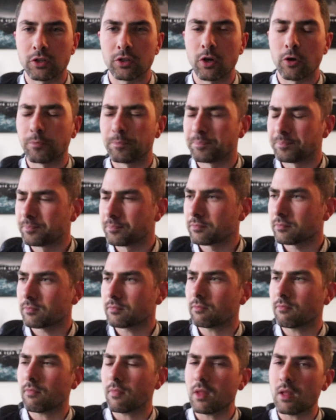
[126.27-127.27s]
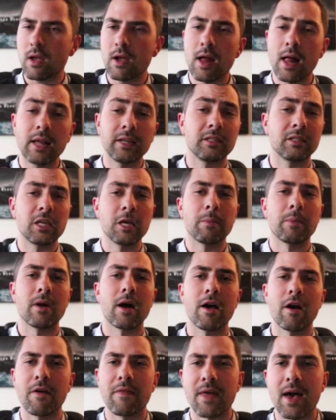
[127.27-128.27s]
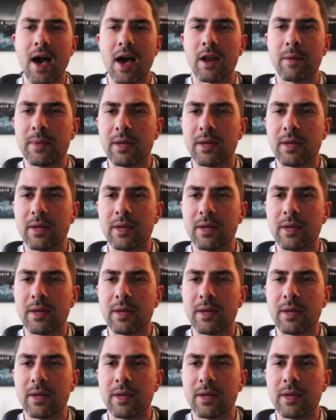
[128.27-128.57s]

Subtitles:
So I like to keep an eye on that.